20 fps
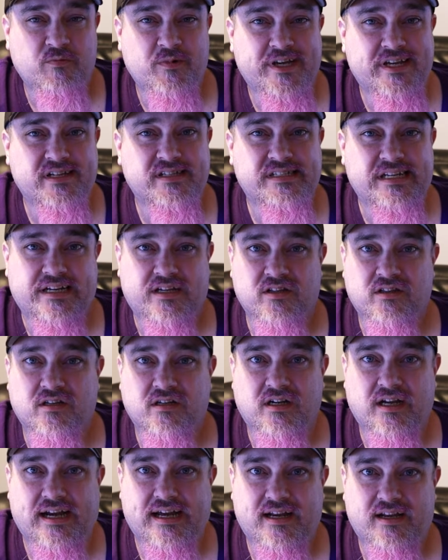can take a look
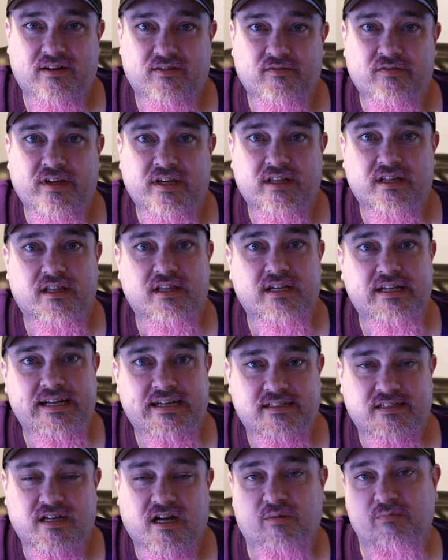at it via the
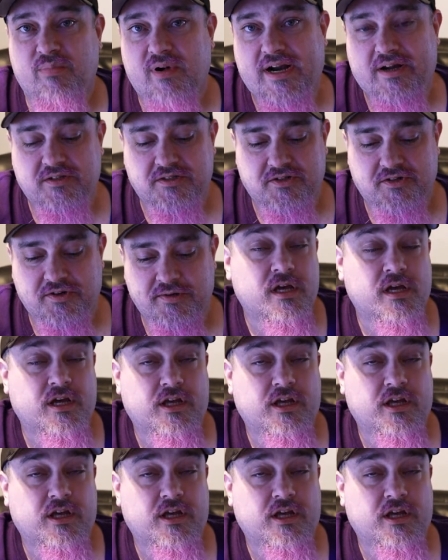desktop browser.